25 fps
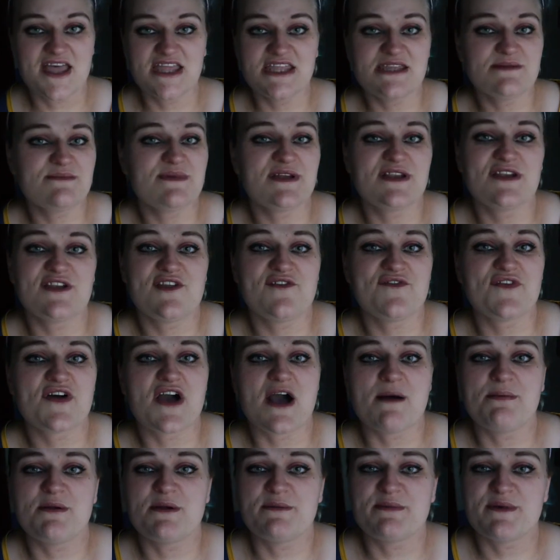in the middle of a
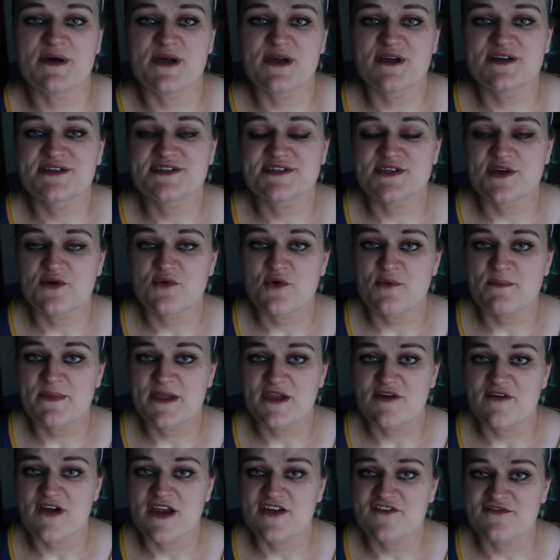couple of books, so it will
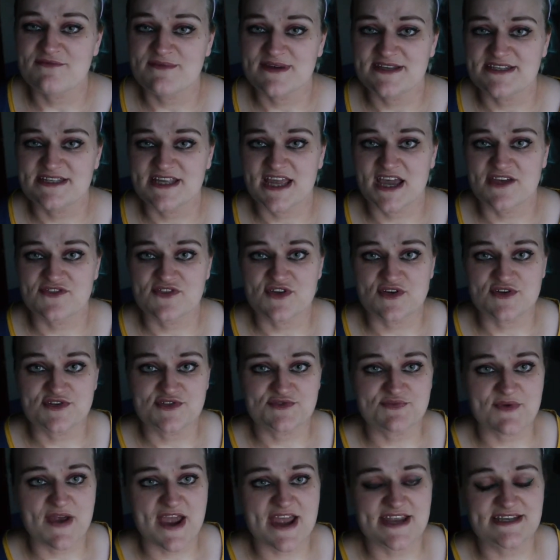would be great for me to get
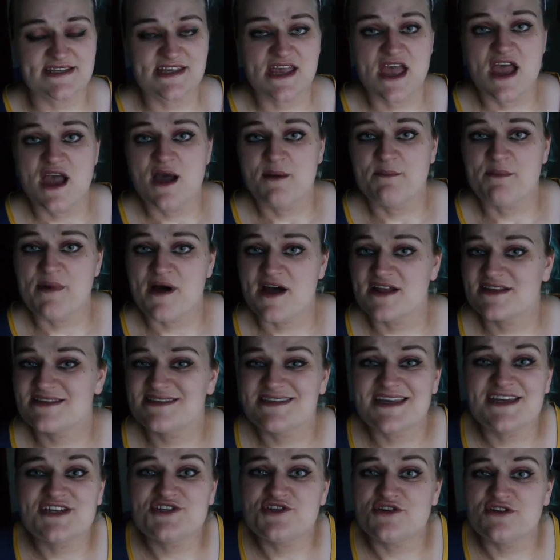those read. But
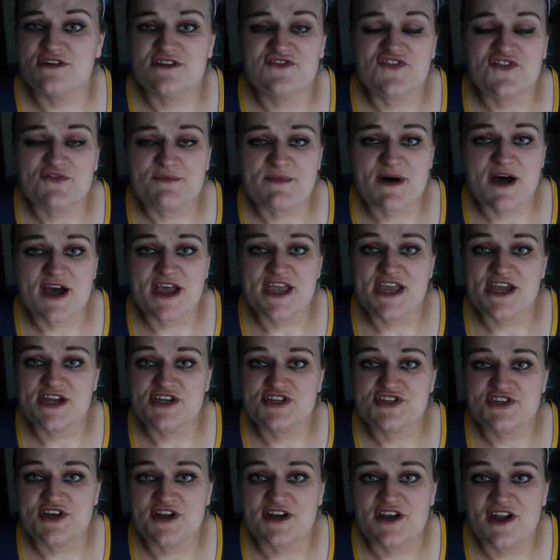stay tuned for my
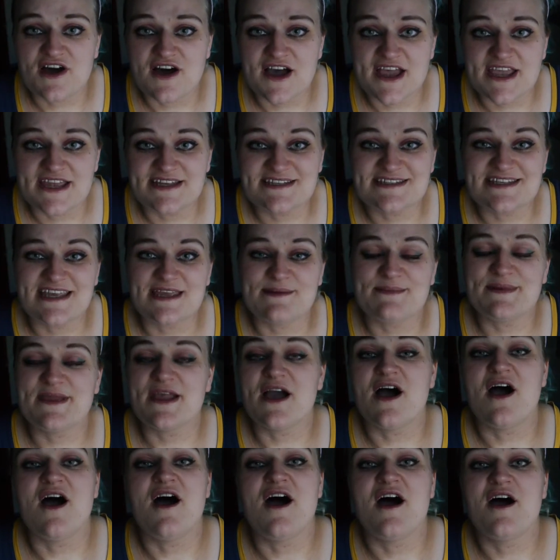July
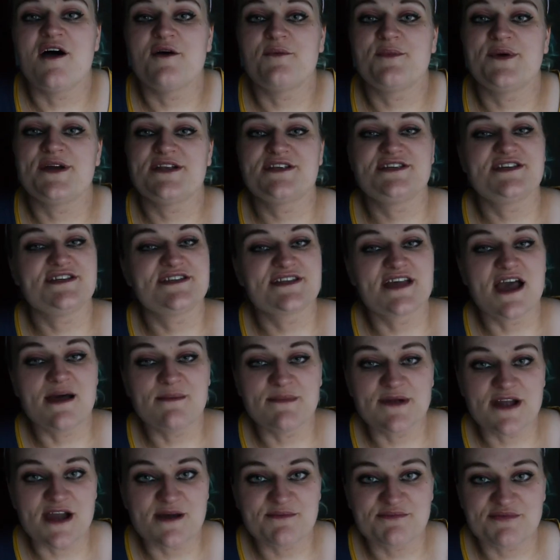TBR, which is
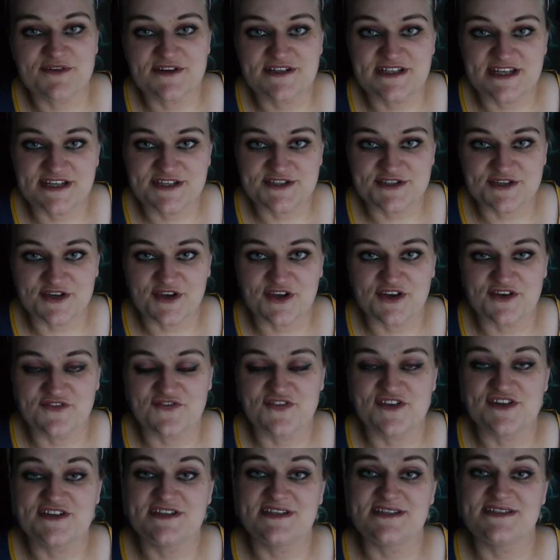coming up pretty soon,
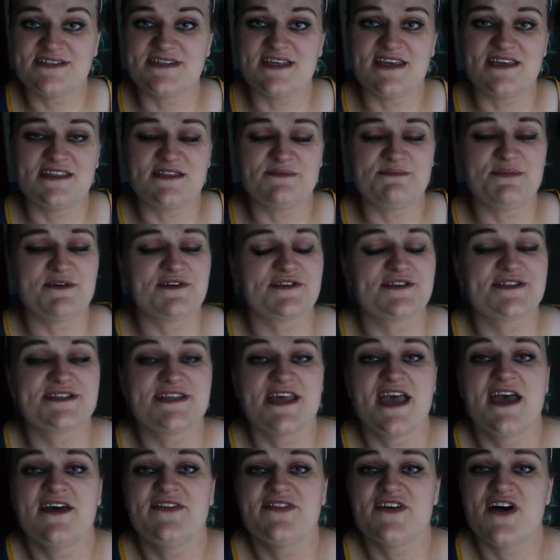for you to see the
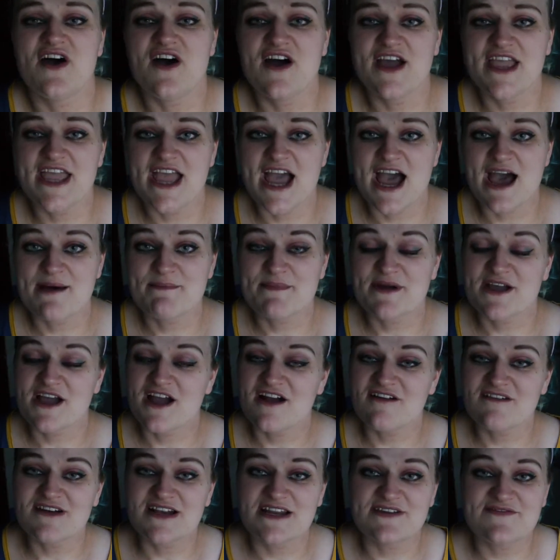books that I am
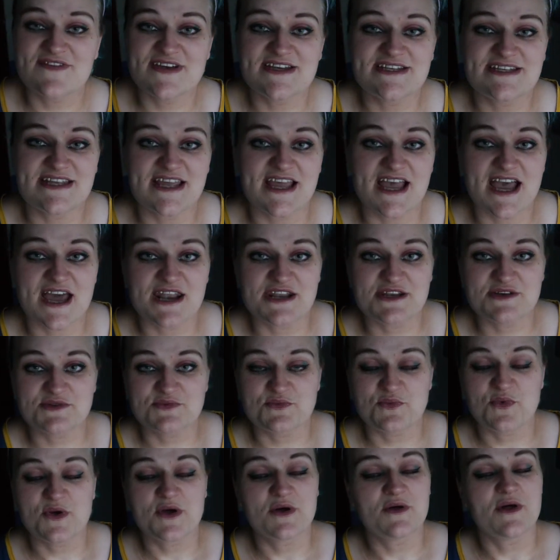currently reading
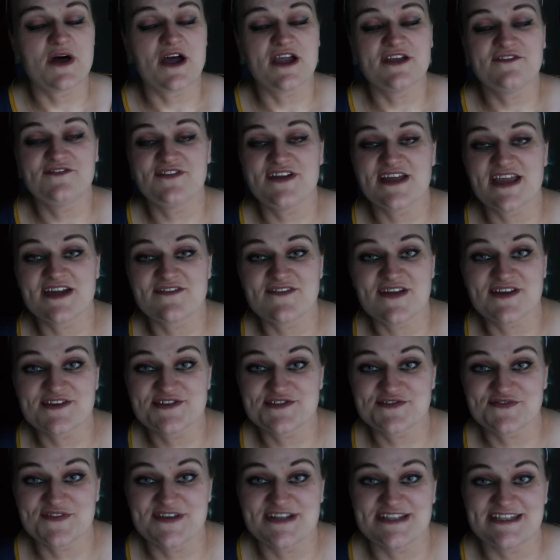and will hopefully get around
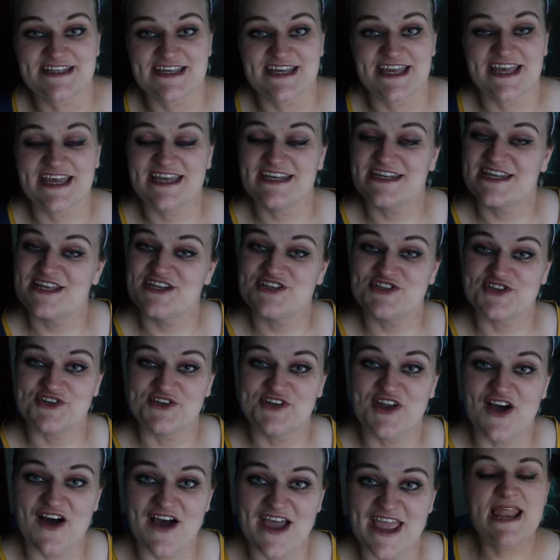to reading in
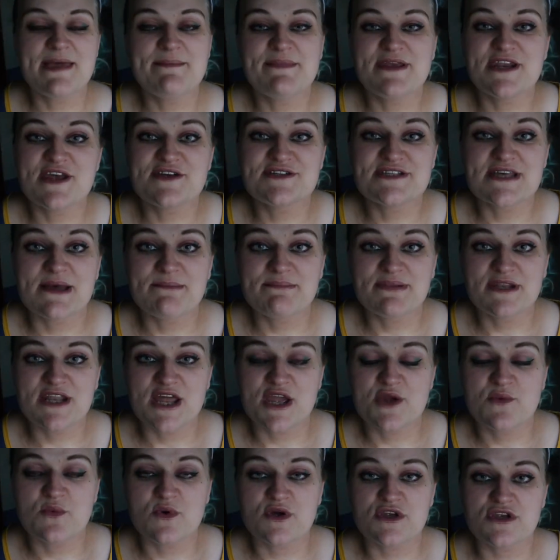July. Let me know down
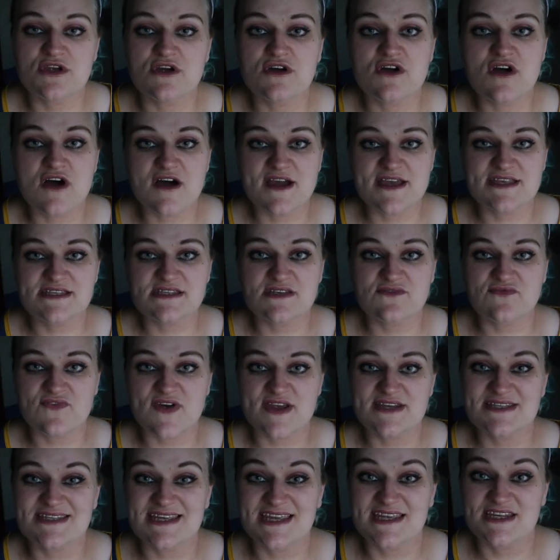below what you guys
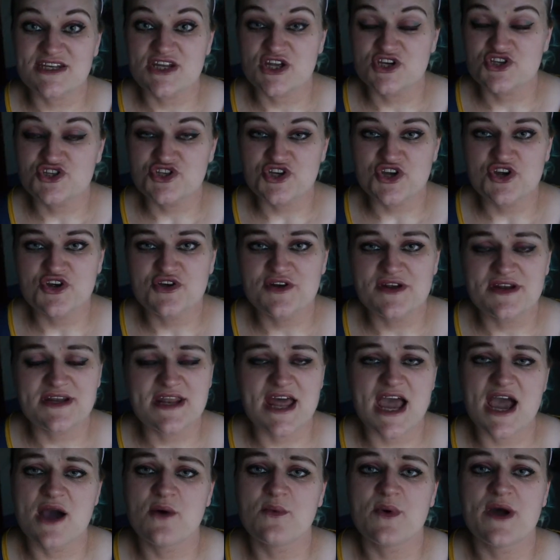read in June and
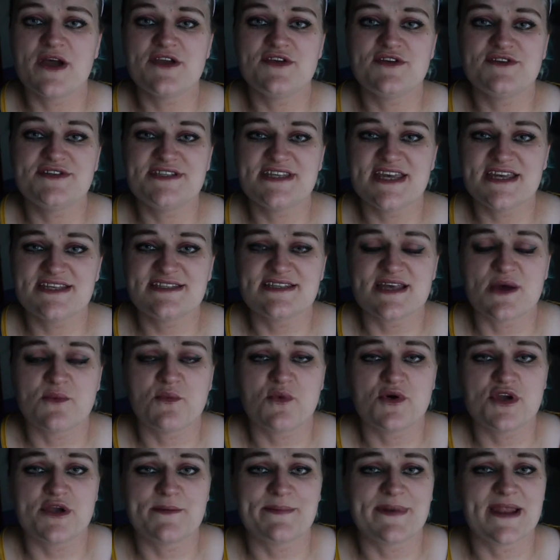how well you did
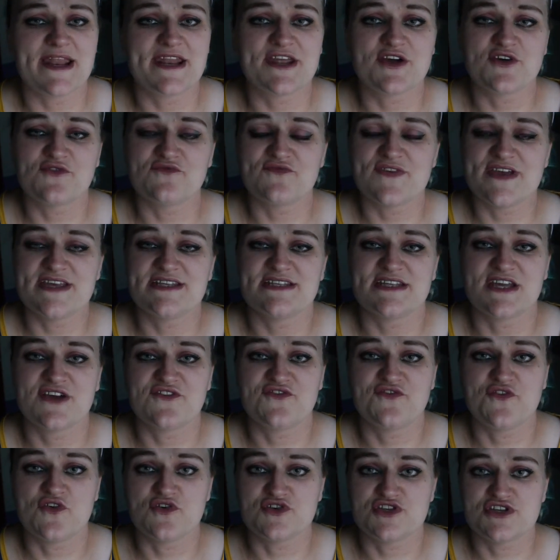and what you're planning on reading
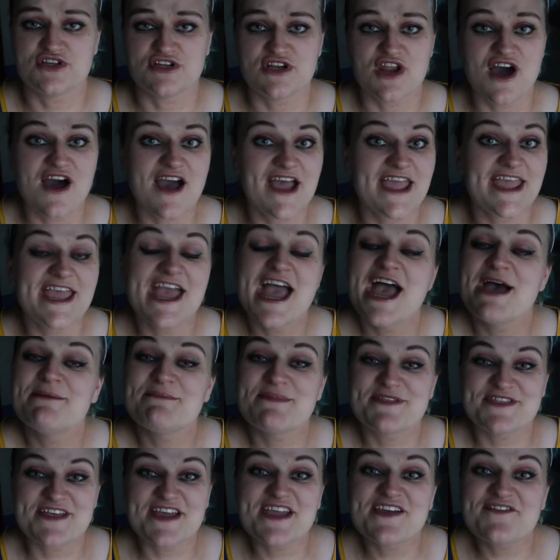for July.
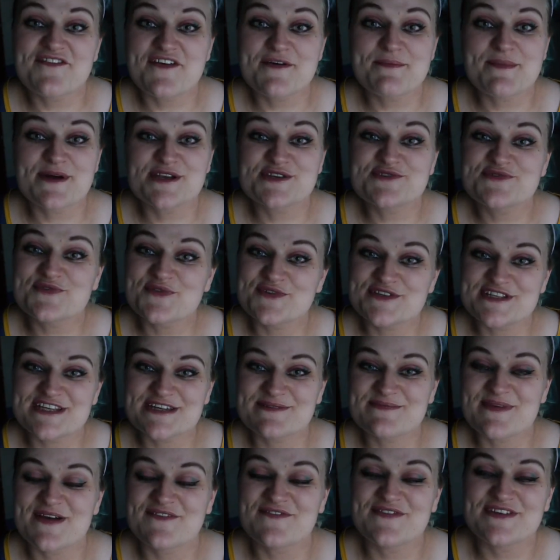But thank you very much for
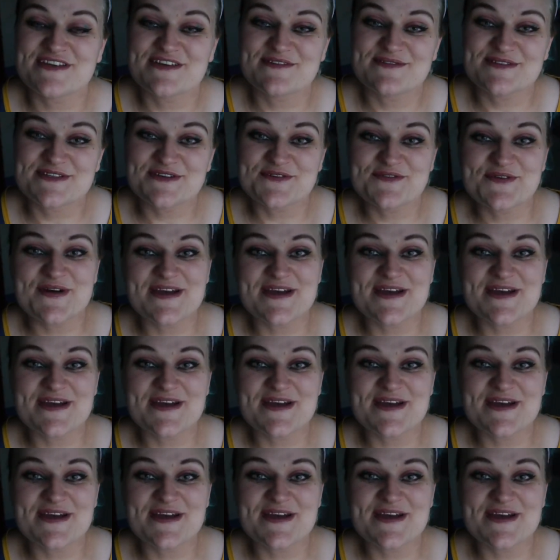watching my video as